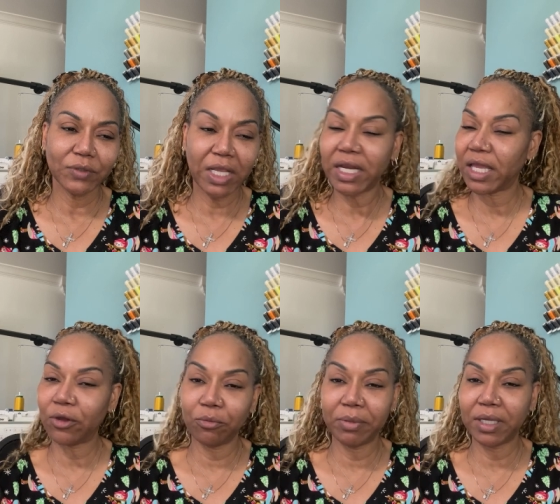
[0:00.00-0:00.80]
it ain't
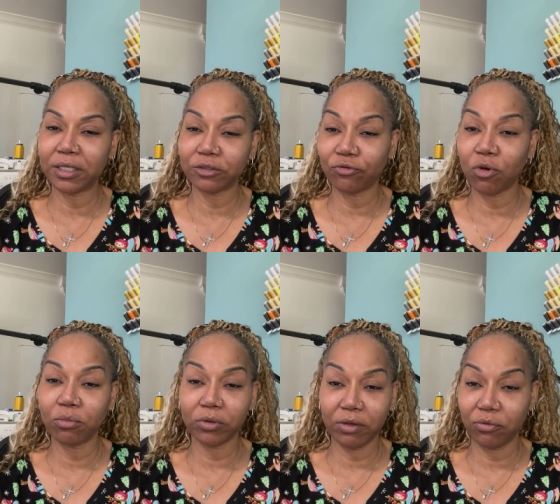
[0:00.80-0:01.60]
going to be in this
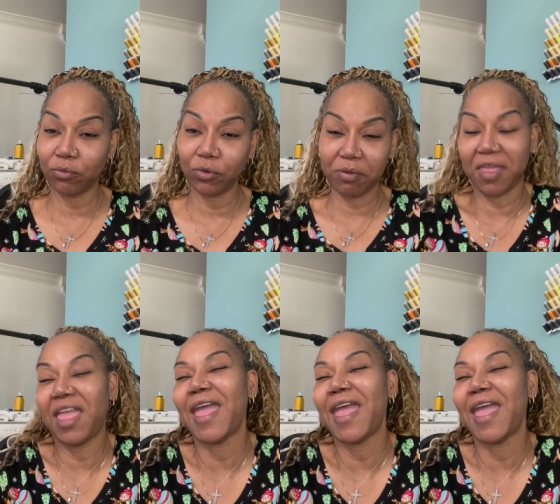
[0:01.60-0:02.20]
formal living room